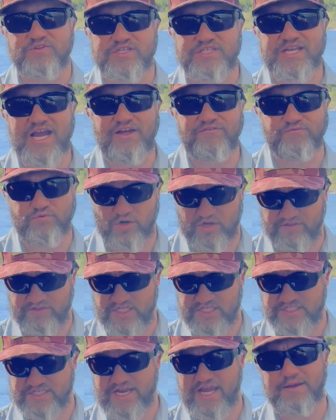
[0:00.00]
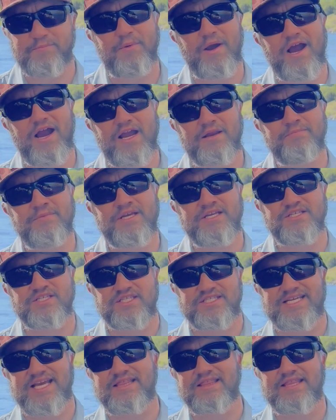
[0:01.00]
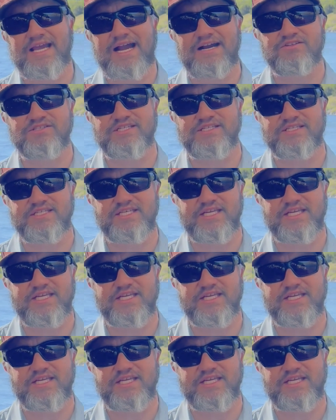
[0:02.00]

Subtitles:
The South Fork of the Snake behind me is 10,000